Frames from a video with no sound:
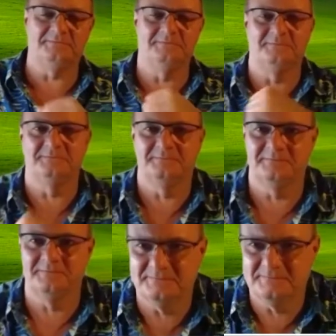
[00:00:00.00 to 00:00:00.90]

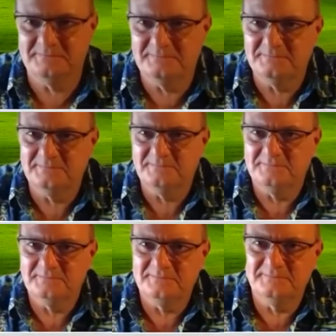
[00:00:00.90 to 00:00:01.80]

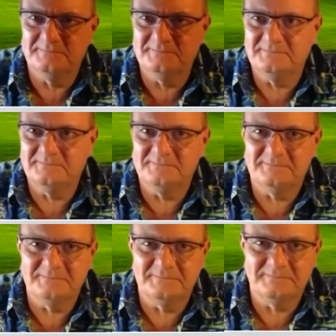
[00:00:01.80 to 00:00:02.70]

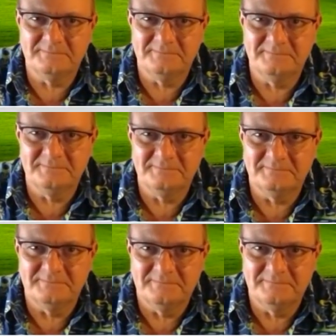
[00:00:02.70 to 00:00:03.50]
(silence)